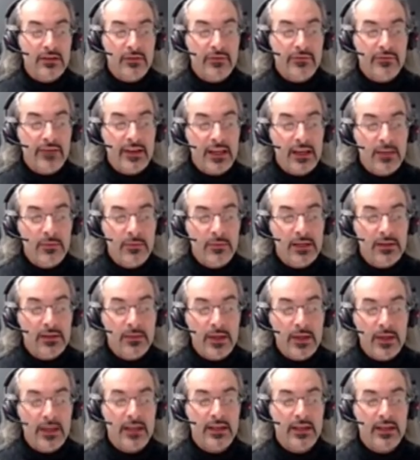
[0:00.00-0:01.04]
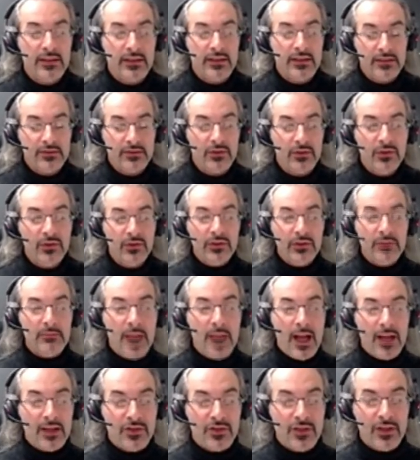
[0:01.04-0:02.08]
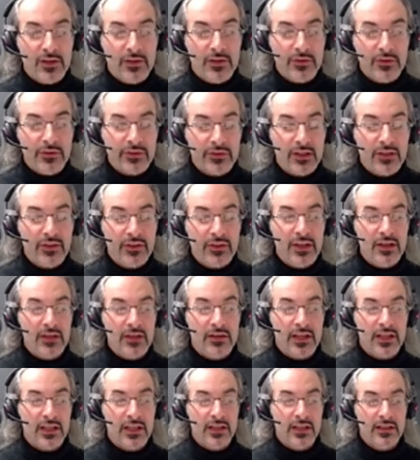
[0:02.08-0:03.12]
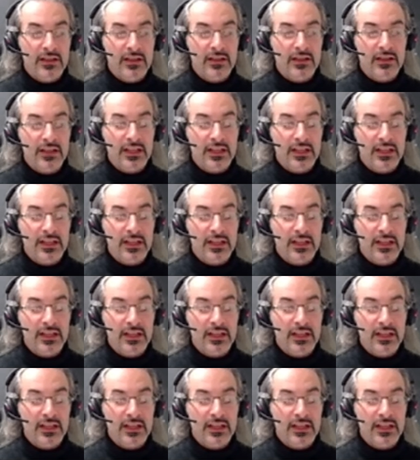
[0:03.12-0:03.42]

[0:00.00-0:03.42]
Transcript: you're very well aware that all the magic of string theory